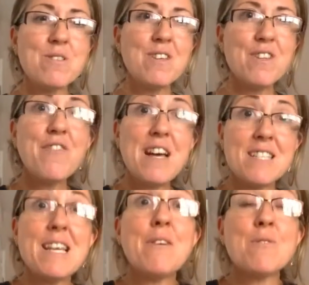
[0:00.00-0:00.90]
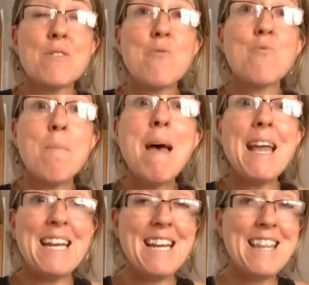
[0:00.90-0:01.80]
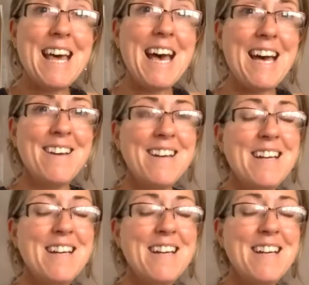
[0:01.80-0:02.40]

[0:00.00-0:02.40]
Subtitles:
The fat cells remain there.